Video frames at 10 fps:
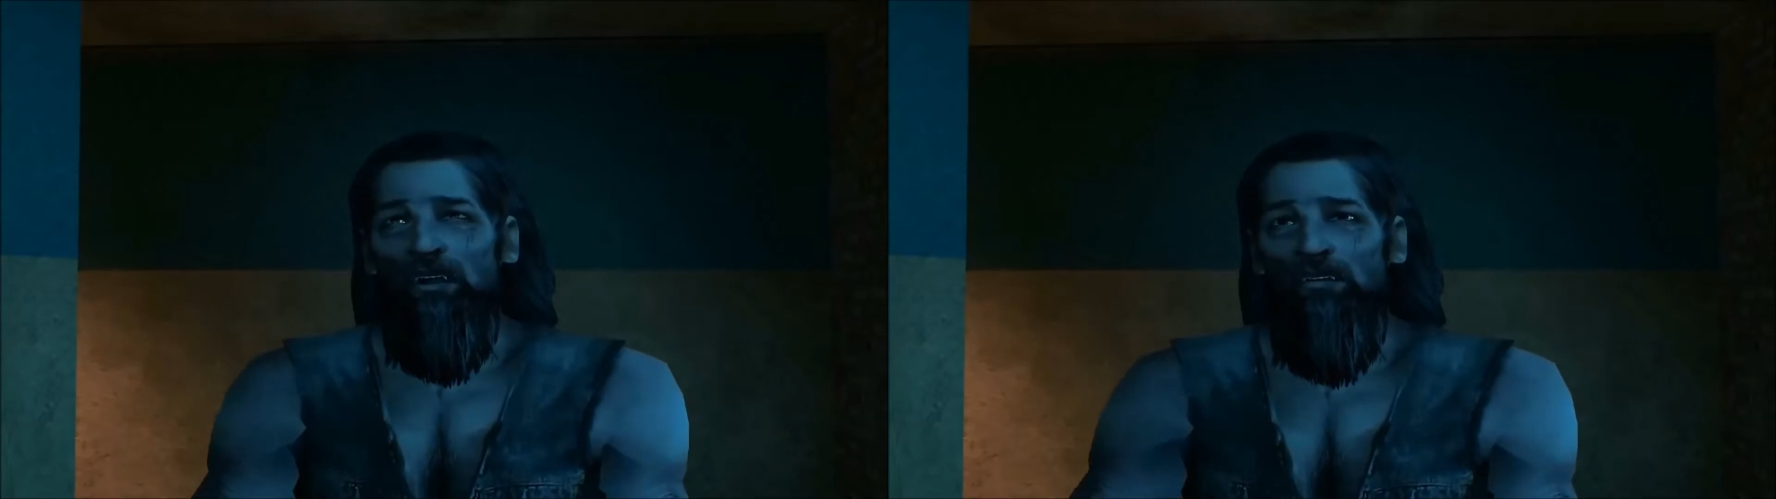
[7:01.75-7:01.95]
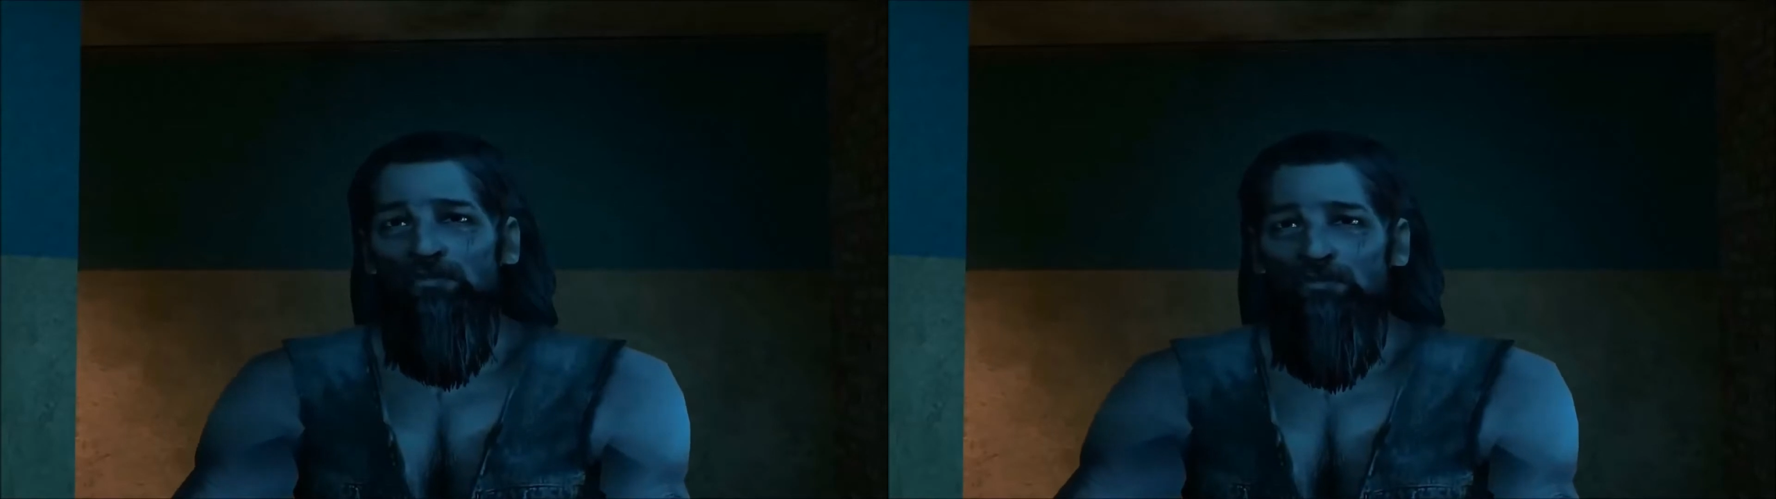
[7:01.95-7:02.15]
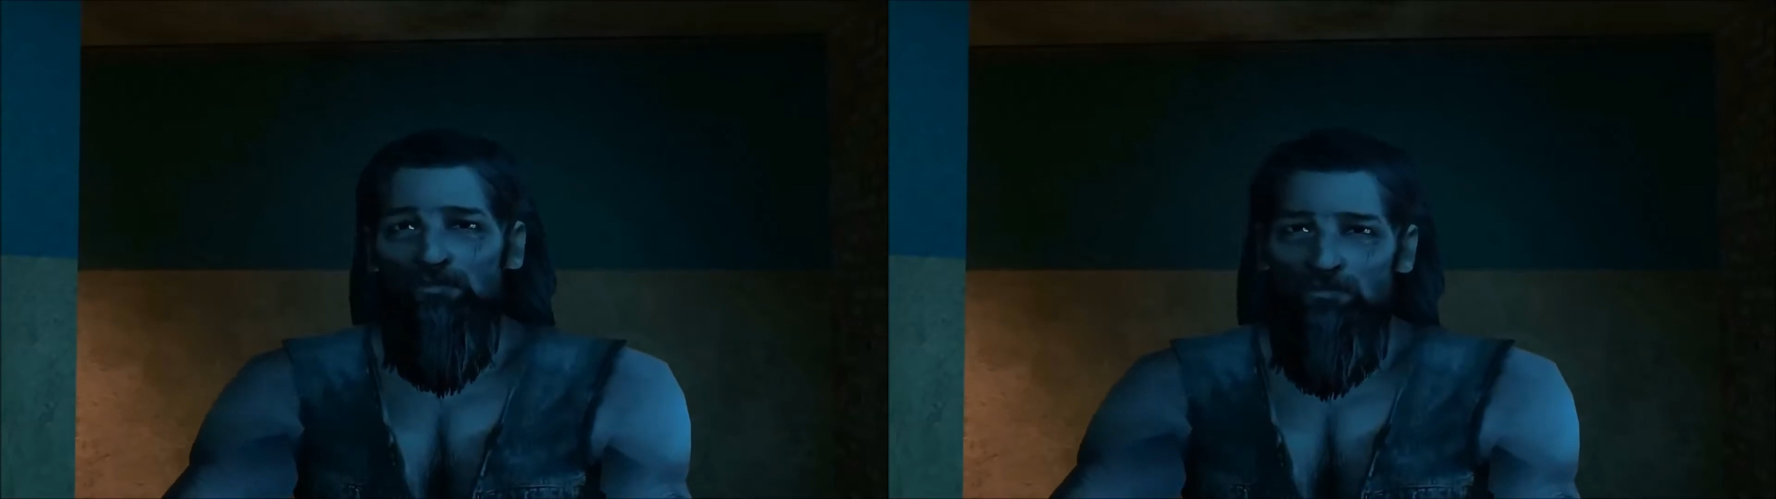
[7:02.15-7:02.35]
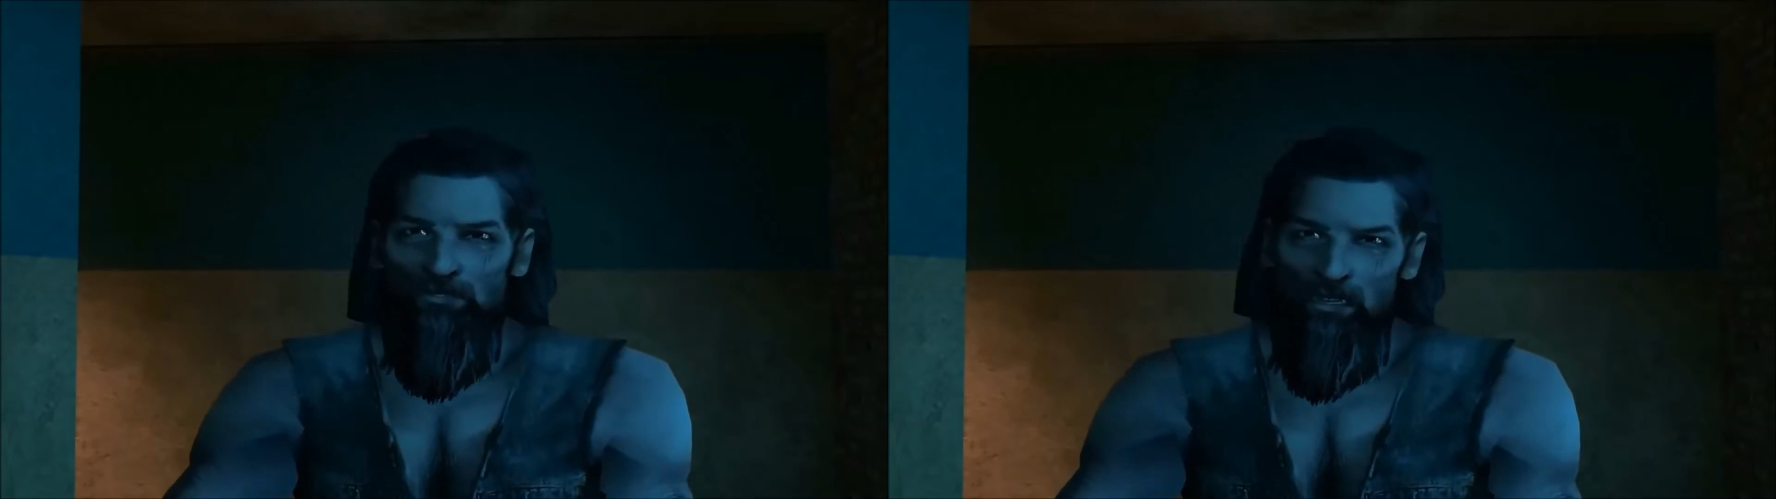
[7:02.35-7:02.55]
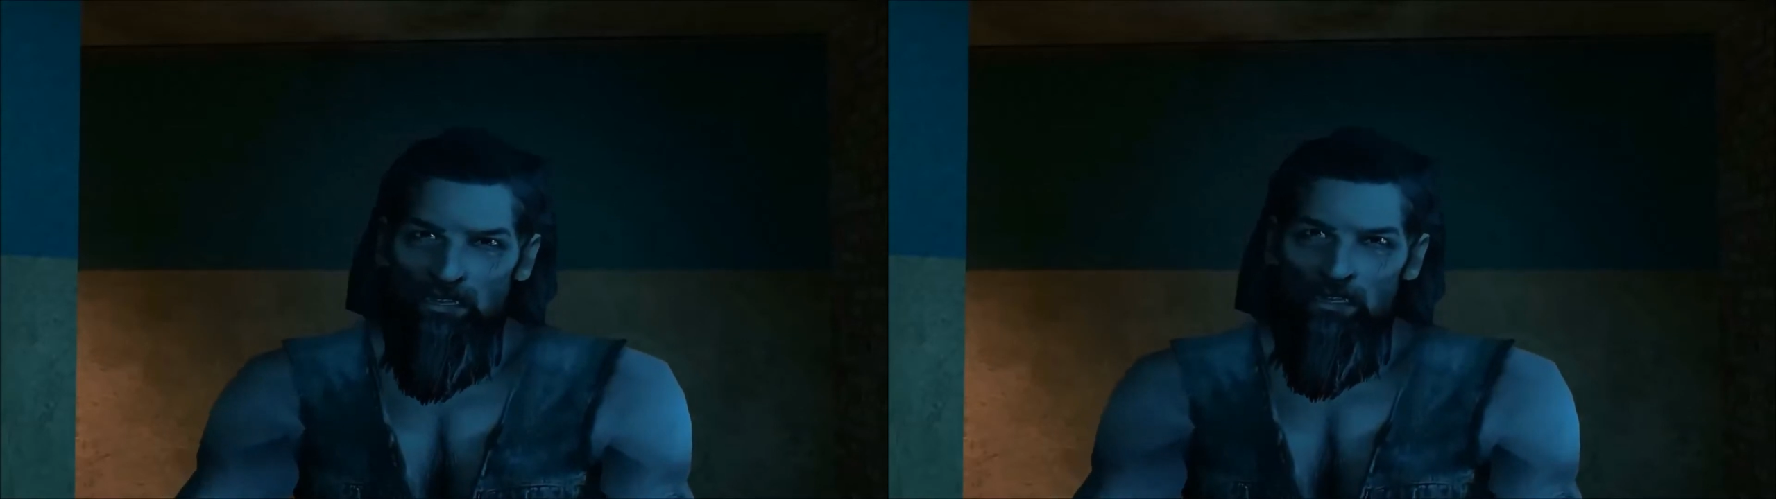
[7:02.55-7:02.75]
Yeah.
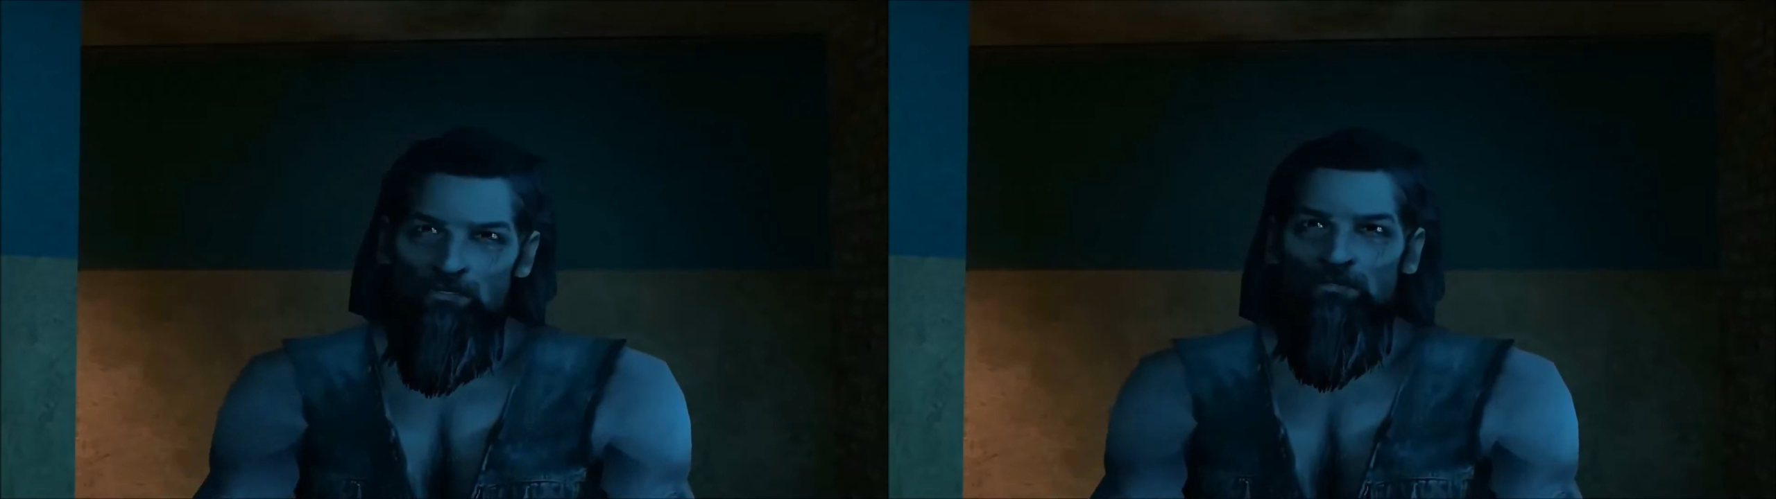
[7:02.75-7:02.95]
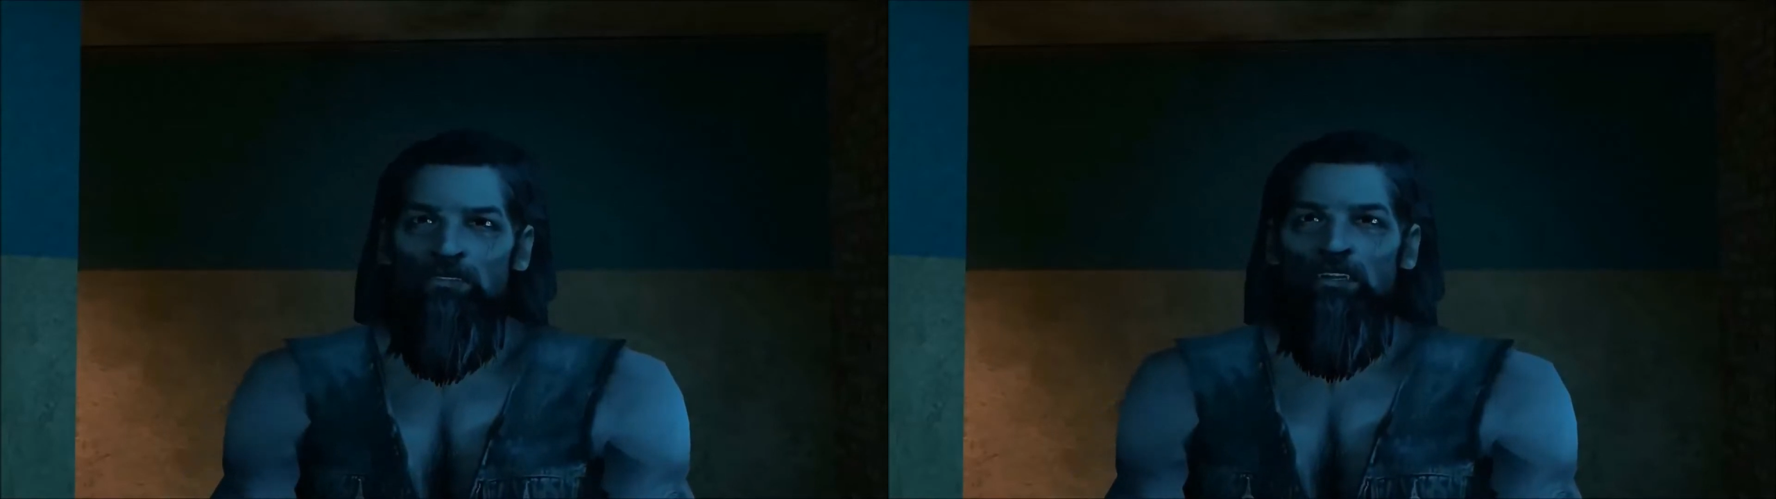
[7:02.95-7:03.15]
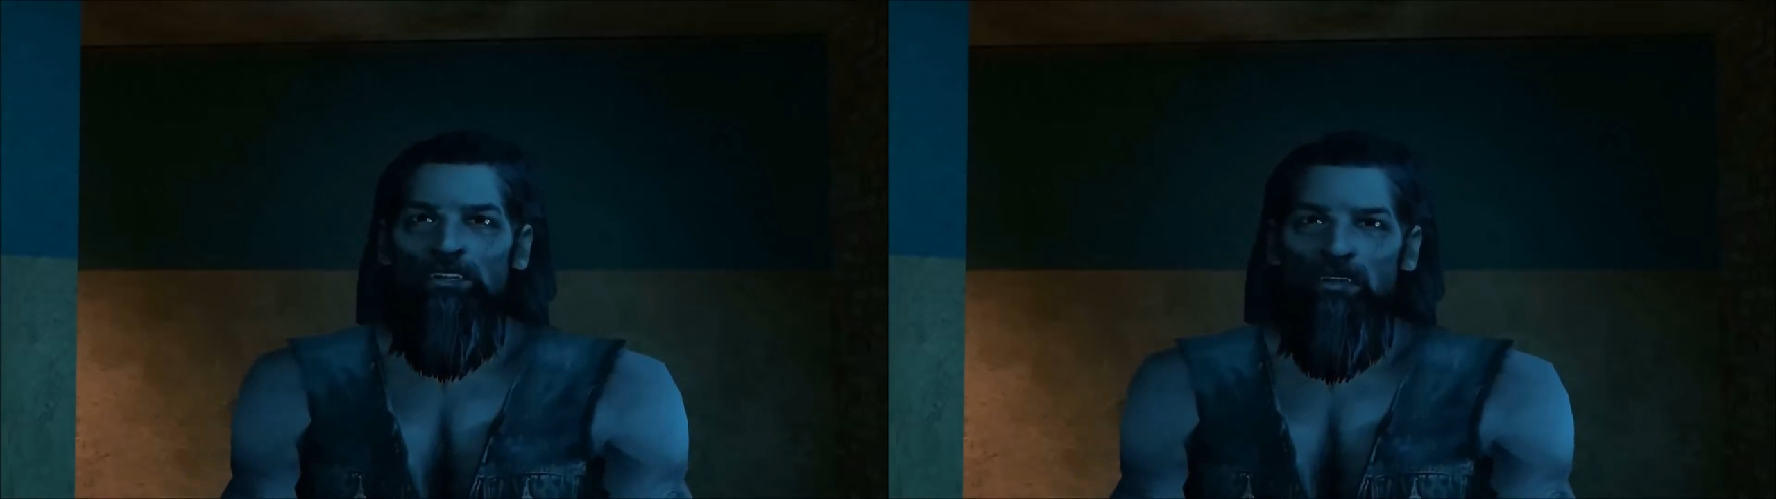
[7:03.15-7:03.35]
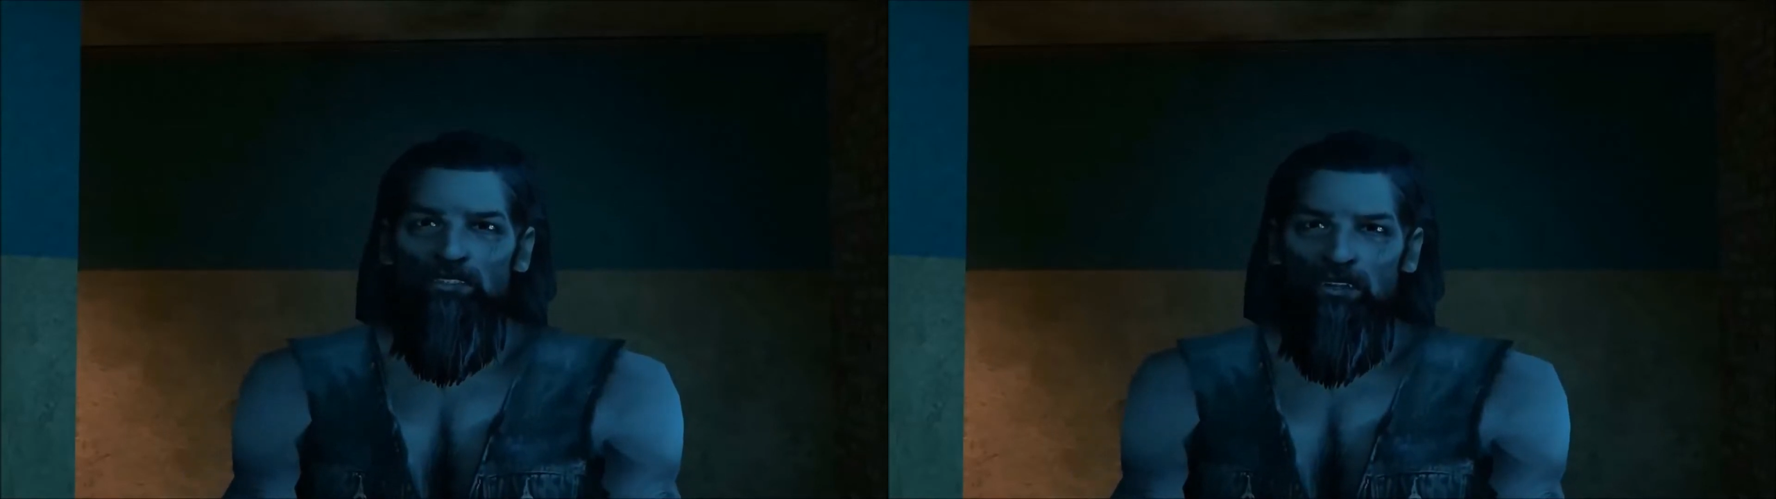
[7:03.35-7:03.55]
Christ,